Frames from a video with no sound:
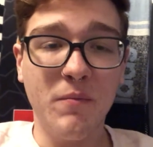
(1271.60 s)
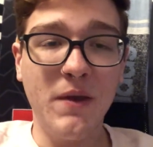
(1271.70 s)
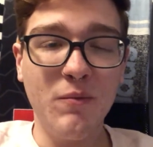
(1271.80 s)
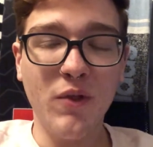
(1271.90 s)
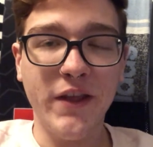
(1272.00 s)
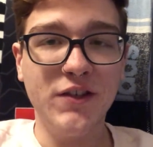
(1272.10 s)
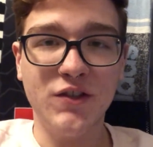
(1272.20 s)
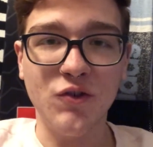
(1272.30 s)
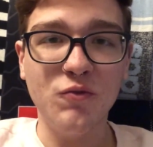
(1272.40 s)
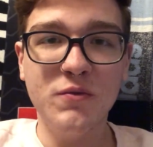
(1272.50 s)
people like
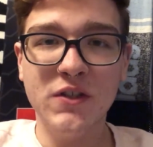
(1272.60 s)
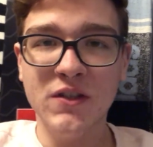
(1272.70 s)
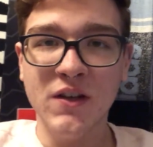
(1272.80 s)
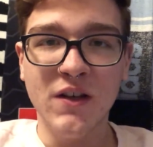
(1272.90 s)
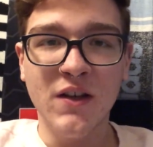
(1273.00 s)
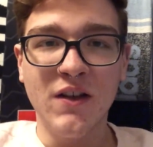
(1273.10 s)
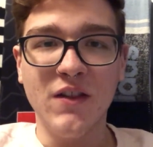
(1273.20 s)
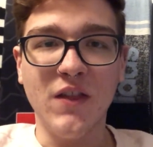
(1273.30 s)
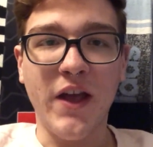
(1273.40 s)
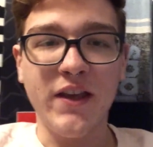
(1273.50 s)
Soups,
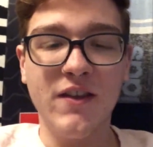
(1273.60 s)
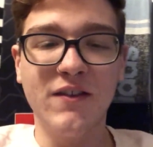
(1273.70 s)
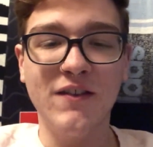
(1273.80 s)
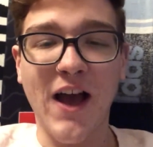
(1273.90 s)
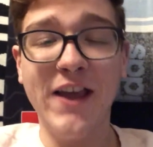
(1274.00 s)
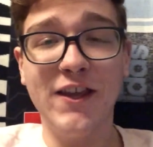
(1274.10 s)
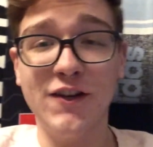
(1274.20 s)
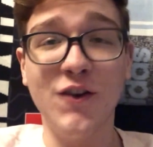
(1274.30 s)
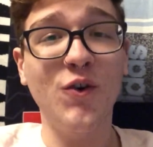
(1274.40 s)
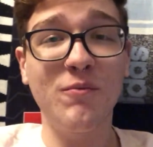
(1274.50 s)
like I get
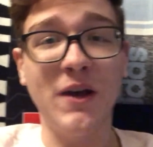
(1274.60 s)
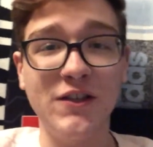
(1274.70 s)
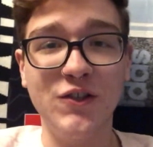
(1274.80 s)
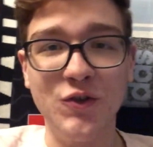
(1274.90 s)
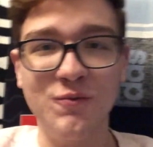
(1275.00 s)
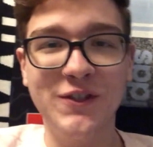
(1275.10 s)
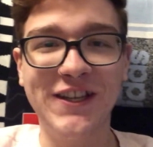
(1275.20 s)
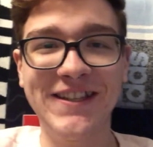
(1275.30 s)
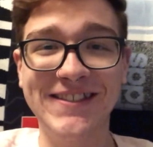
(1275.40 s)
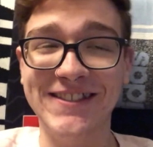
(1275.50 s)
annoyed by
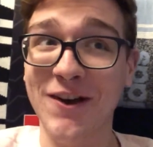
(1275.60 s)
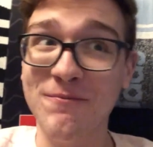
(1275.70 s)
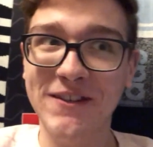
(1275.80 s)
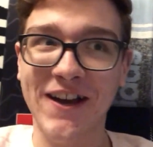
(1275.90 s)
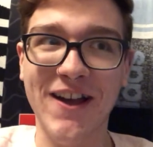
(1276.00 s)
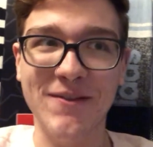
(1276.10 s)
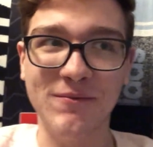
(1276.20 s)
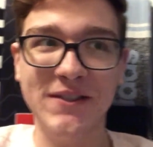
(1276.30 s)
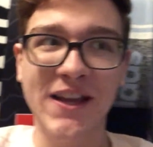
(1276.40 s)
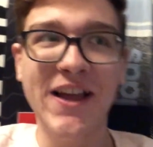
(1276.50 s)
Soups
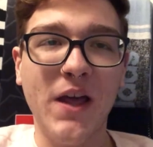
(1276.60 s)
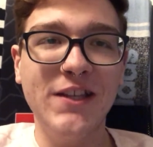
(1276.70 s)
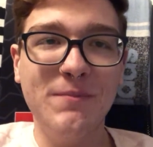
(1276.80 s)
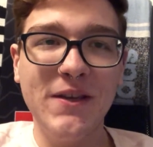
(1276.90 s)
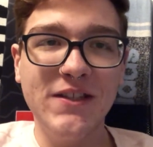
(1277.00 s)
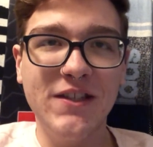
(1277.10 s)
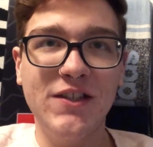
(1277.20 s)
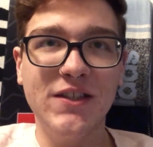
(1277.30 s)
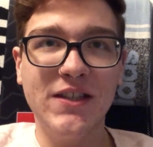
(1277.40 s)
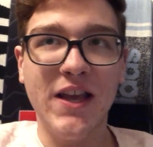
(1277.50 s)
sometimes, but it's basically
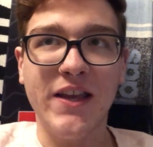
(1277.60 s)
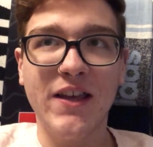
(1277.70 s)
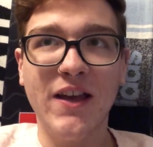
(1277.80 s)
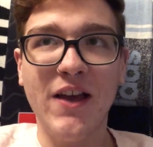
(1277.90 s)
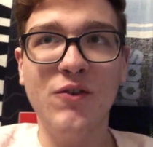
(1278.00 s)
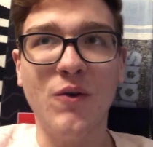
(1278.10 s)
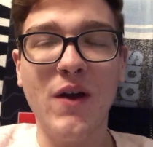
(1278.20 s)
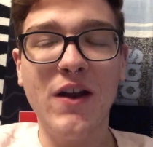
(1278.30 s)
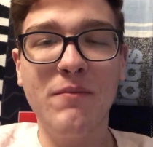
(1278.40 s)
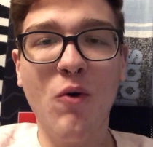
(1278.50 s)
just like, I don't
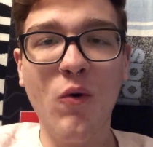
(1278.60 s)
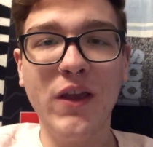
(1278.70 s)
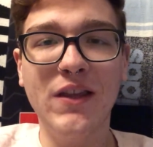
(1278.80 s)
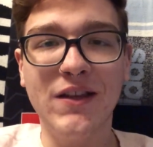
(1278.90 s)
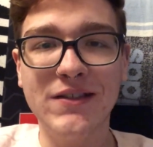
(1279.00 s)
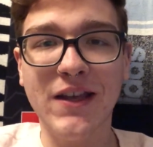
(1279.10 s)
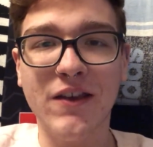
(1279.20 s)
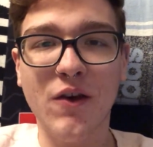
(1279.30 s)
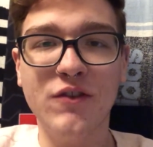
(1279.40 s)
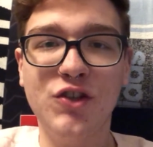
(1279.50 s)
know, at a point it's
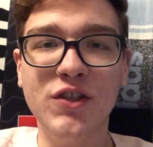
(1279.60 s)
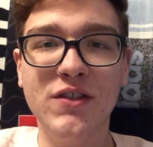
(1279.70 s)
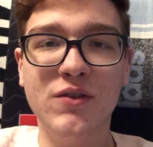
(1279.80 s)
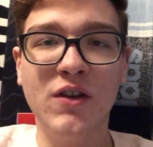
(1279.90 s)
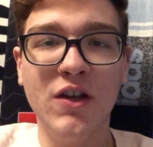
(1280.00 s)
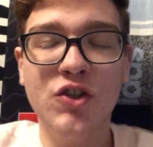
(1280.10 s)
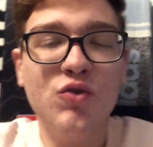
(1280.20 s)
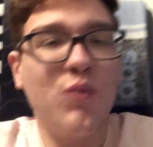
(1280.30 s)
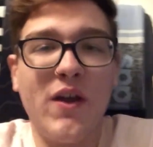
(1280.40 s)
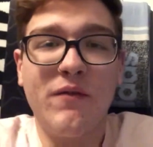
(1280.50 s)
like just
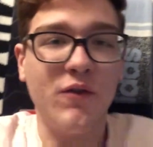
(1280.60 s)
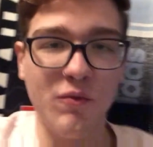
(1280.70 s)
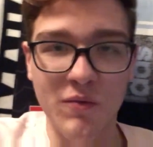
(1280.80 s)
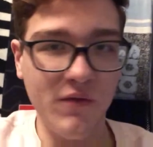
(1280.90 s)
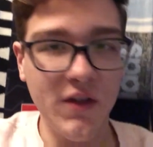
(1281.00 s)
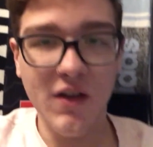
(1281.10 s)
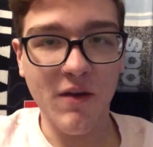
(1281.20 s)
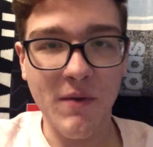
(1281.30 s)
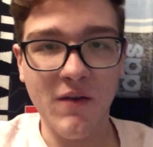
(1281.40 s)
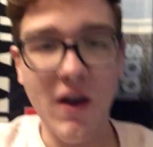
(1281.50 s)
wait for the movie to
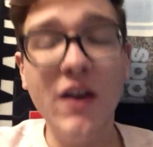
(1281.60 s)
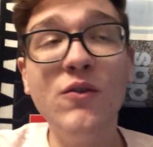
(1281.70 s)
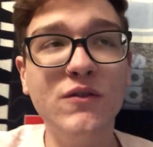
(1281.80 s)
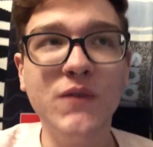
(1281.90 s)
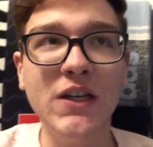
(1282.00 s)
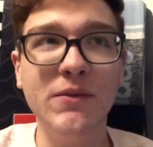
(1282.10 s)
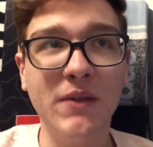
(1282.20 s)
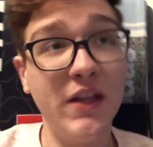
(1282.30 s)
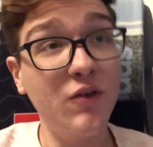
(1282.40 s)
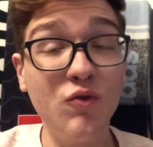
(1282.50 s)
come out. I know it's fun to
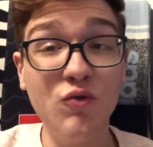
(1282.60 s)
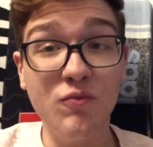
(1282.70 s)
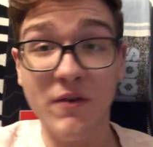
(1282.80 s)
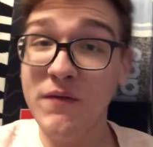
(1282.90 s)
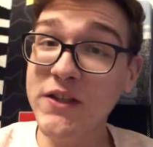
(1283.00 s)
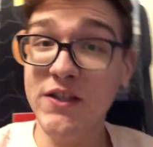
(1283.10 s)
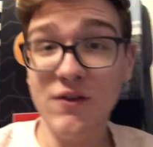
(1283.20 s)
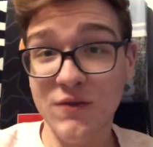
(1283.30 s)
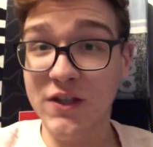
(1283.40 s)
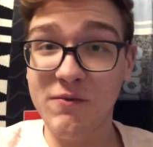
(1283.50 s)
be like, ooh,
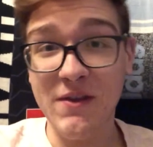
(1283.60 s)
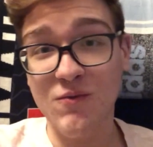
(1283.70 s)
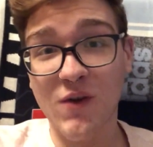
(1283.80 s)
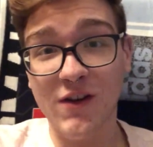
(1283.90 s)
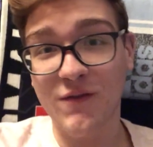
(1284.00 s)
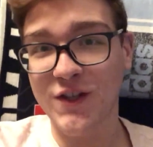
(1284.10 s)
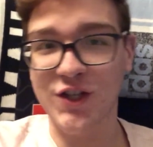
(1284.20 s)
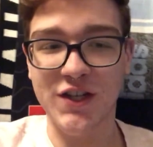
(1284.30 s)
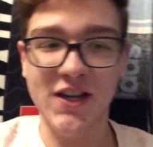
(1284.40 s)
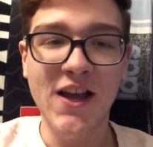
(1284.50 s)
Mephisto's gonna be in
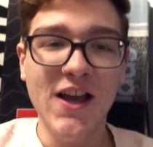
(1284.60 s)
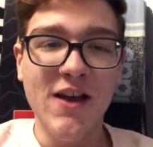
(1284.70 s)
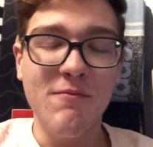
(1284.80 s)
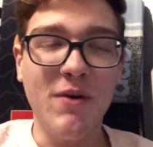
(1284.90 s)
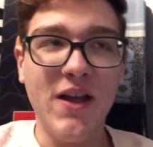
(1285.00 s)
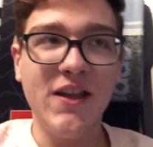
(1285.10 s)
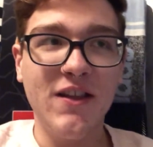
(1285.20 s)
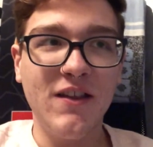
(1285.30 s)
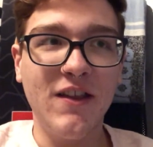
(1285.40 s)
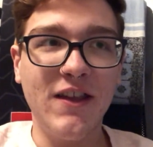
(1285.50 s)
WandaVision, but
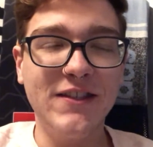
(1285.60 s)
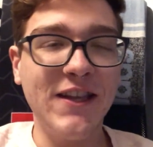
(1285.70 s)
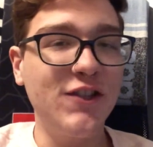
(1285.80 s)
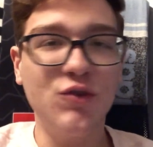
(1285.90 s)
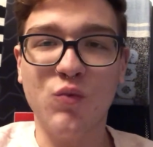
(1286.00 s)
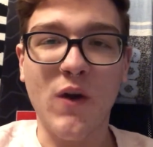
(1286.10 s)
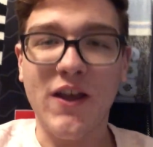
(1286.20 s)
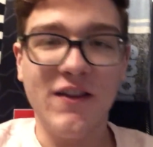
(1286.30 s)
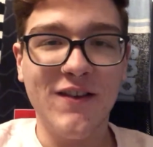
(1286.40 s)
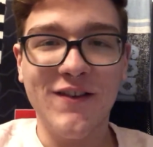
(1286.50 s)
it's like just wait.